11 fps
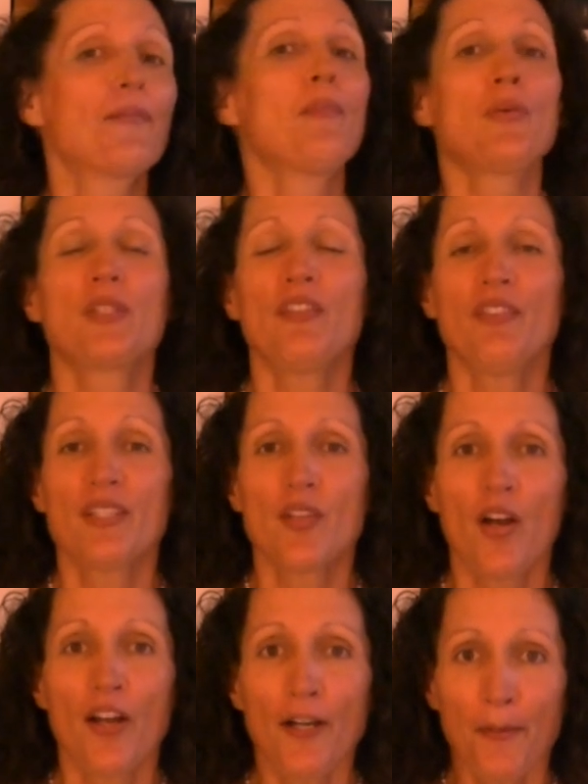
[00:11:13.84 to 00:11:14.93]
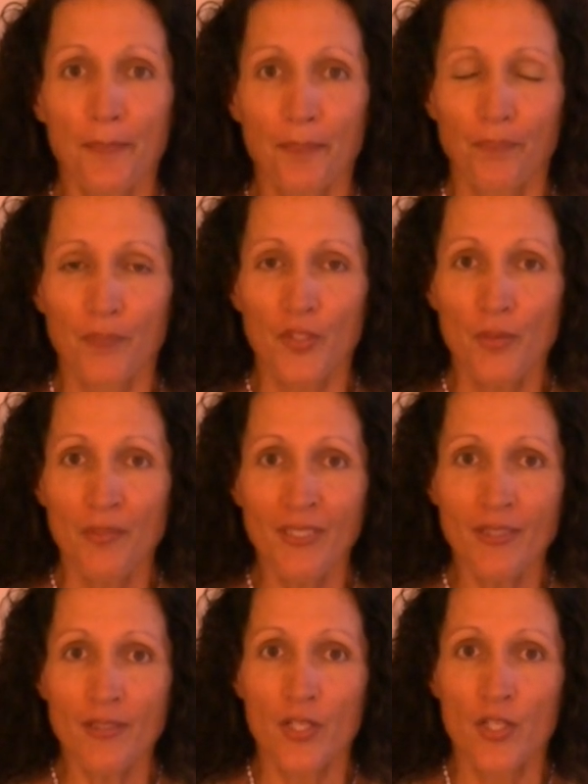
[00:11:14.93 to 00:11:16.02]
Most of us are
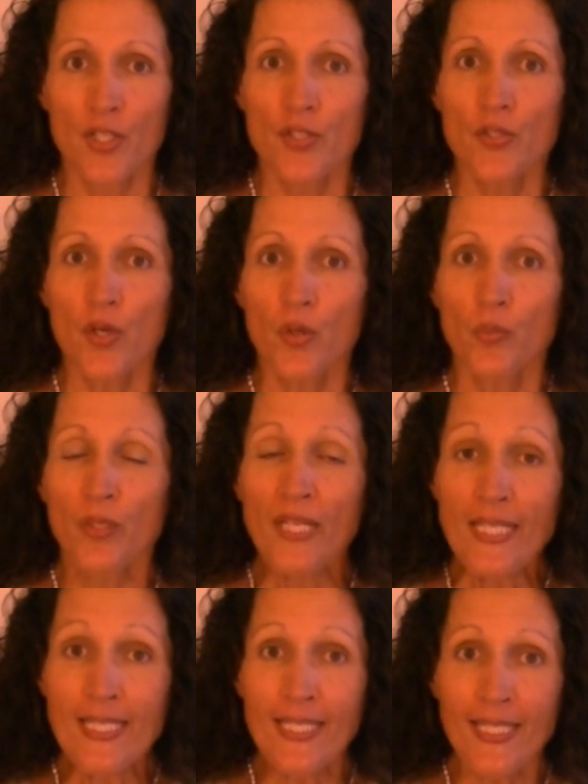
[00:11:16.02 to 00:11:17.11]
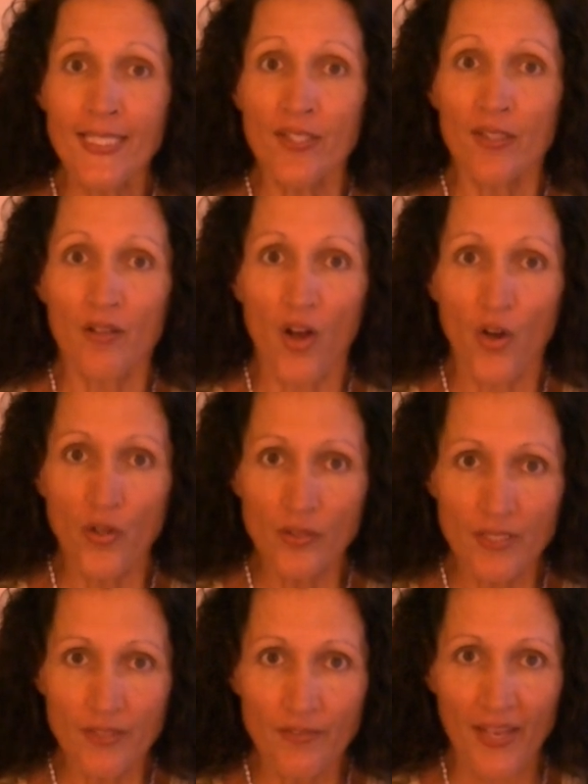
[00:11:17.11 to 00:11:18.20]
humans. So we need to
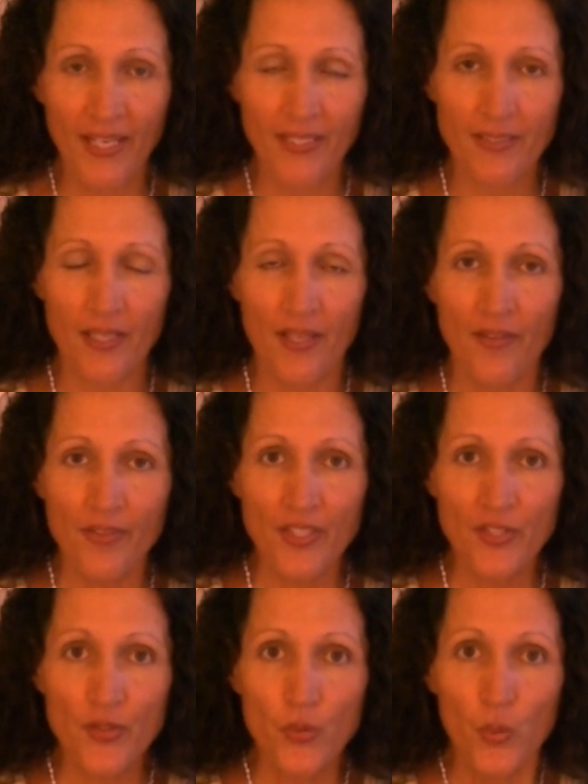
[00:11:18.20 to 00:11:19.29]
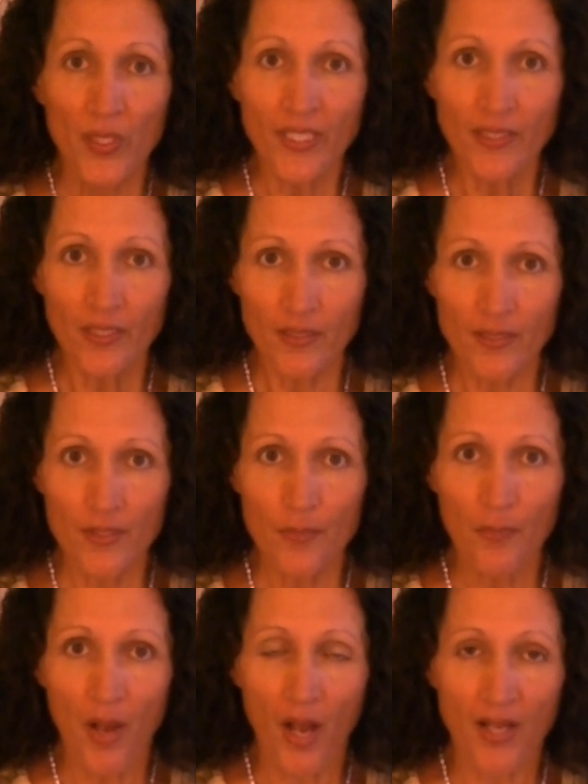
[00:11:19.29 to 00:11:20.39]
cultivate this sweet
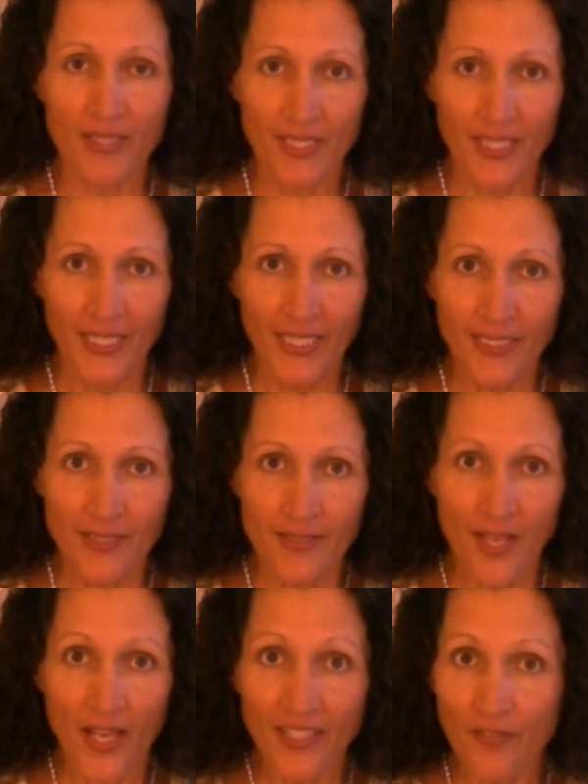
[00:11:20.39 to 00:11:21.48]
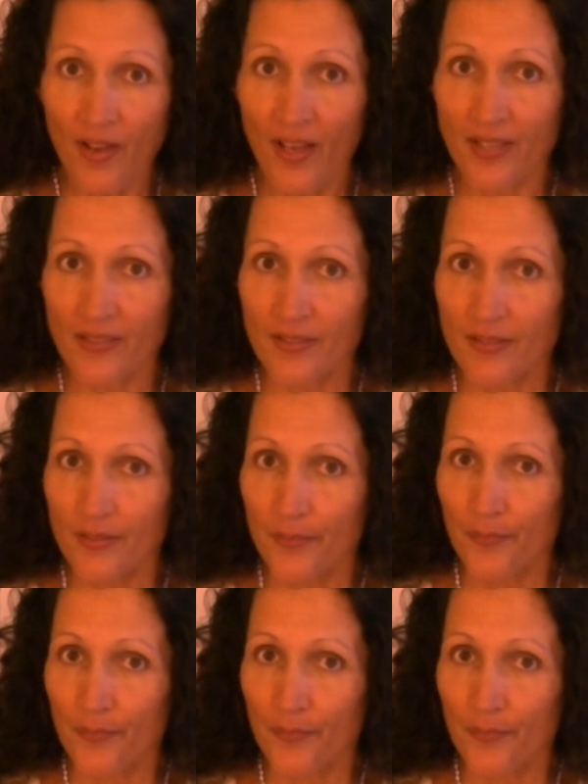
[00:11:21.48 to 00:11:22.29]
spot inside of us.